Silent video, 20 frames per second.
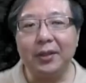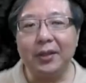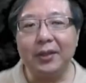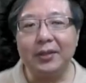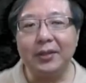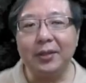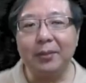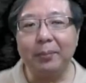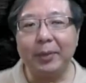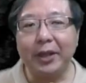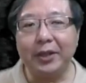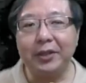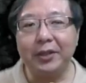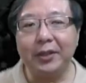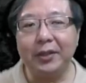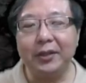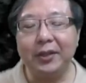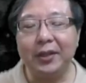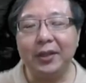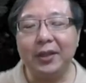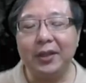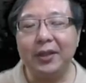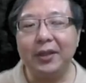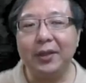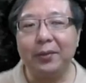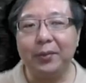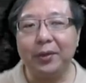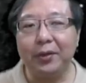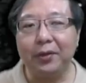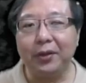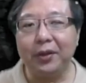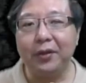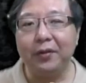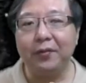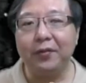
is it matching the key that we're looking